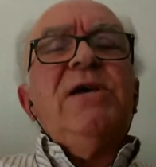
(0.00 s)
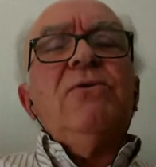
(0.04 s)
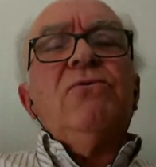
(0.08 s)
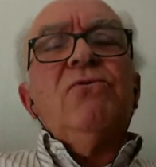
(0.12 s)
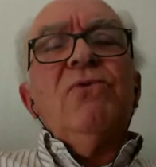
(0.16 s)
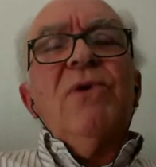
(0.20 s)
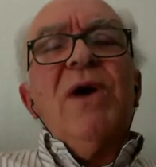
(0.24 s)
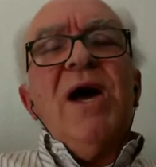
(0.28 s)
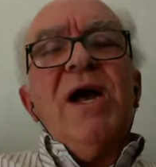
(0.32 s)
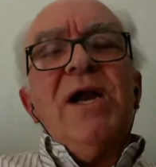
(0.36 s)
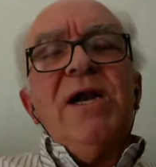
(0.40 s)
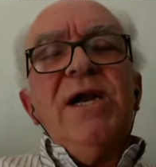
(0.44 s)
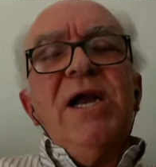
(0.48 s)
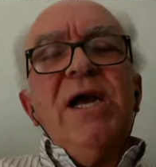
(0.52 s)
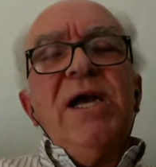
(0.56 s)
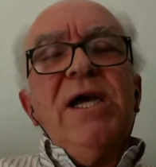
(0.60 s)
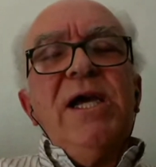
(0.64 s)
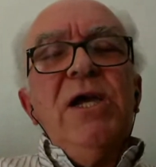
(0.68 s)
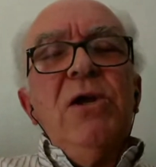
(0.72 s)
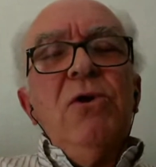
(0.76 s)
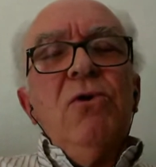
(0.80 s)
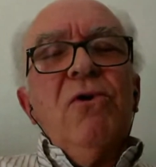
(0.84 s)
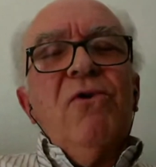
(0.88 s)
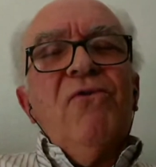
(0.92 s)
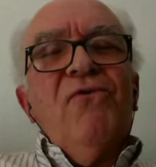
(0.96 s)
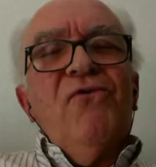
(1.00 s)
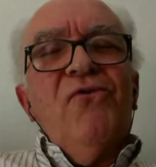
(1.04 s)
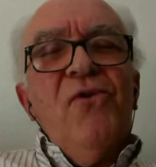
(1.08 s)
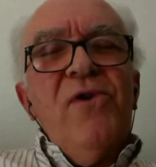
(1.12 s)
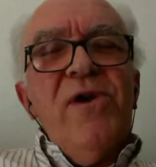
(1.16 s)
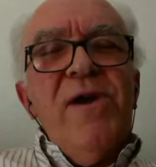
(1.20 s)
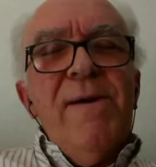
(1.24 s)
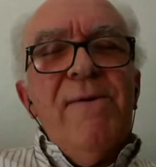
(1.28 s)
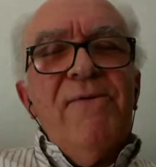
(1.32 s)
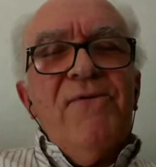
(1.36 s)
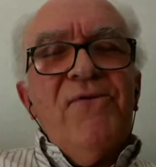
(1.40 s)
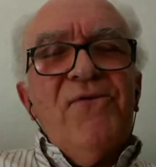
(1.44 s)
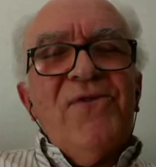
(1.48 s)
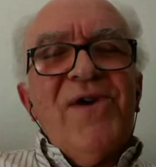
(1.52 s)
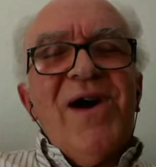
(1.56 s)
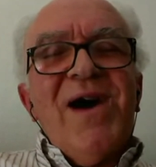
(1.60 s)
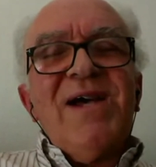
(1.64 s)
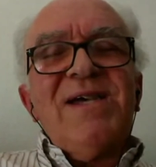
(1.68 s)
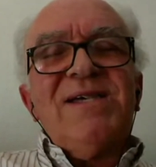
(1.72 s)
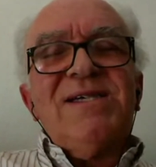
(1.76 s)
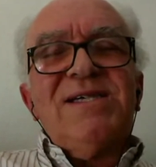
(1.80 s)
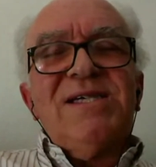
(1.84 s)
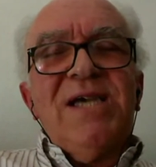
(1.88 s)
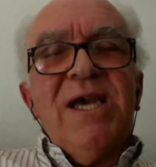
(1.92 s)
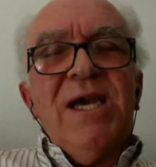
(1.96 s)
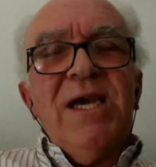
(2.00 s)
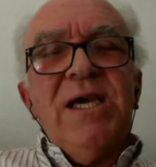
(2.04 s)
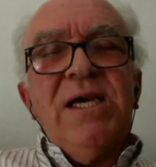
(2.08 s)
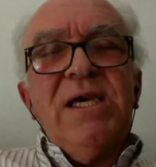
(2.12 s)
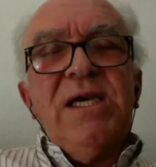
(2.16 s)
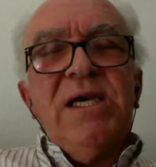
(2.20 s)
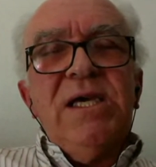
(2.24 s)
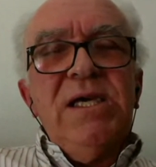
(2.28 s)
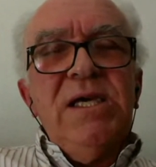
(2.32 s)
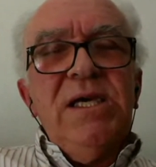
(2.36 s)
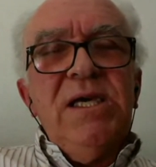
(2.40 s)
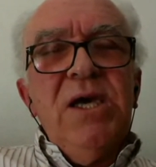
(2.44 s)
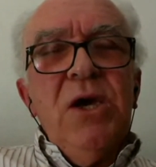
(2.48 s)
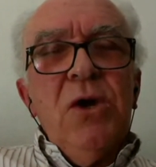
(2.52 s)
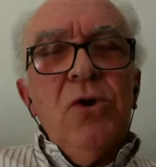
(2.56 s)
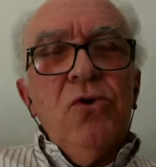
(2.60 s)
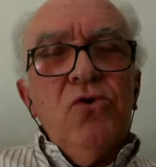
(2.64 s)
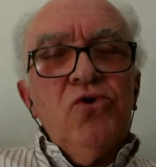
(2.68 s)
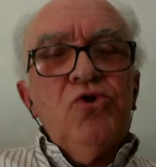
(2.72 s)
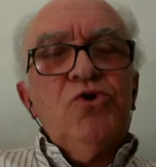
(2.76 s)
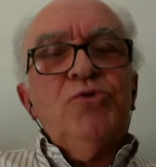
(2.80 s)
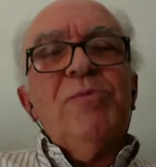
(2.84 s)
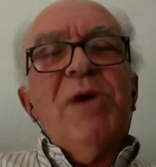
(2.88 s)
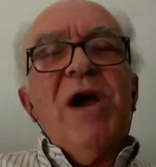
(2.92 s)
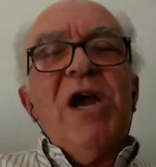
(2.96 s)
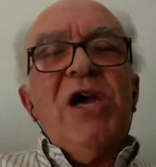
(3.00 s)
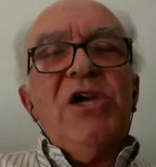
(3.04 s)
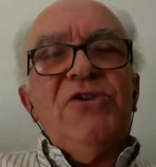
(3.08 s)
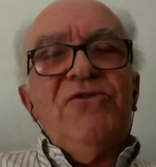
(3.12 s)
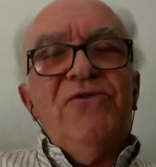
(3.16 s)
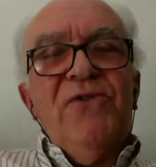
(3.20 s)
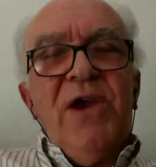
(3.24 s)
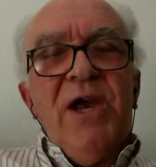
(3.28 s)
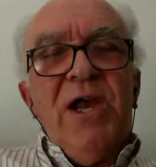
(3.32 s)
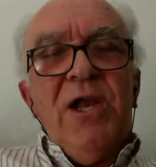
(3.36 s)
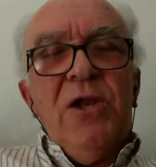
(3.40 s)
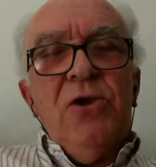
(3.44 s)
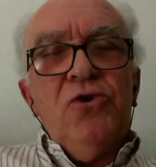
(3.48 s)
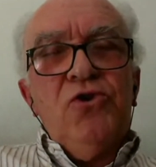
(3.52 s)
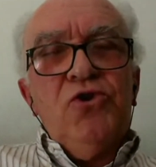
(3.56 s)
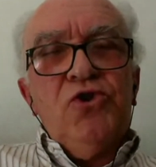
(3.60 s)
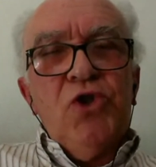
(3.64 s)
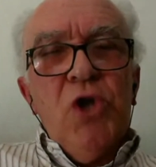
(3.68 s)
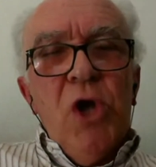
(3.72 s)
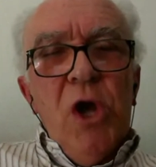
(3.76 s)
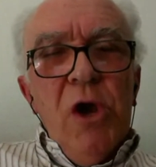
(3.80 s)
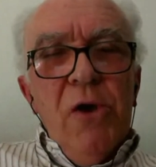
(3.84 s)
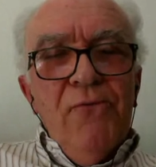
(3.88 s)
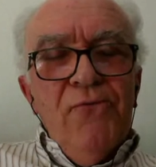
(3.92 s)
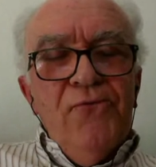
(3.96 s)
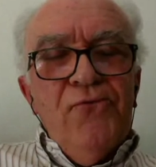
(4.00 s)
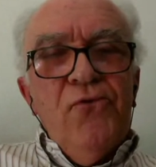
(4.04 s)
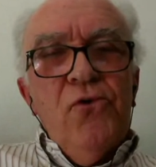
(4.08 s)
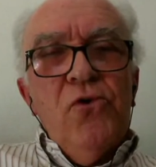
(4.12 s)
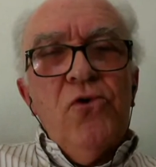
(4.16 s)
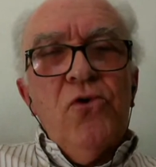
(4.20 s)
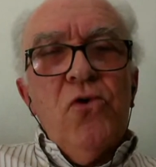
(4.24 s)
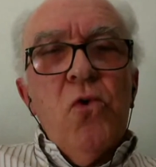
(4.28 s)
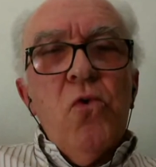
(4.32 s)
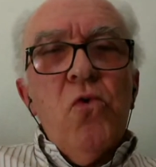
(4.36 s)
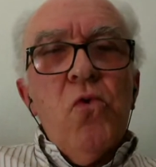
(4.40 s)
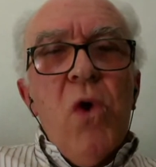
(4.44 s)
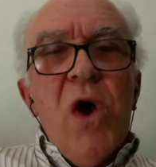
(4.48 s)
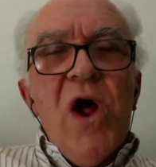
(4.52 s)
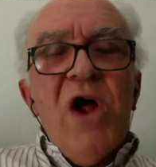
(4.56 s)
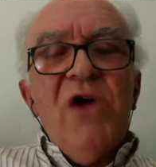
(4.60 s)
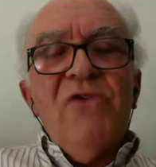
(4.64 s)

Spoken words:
mental health, particularly the stage where the